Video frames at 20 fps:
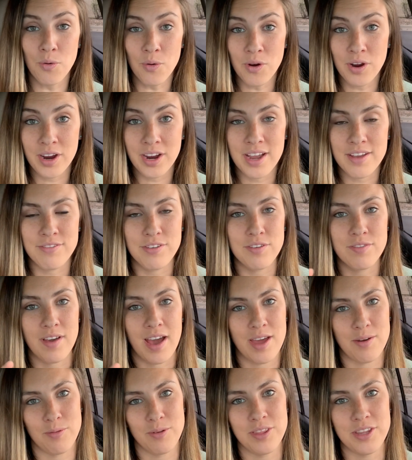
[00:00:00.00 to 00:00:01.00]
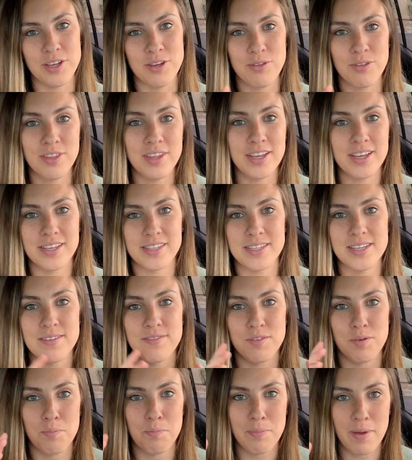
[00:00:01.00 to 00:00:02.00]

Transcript: or if you've had one that you think is even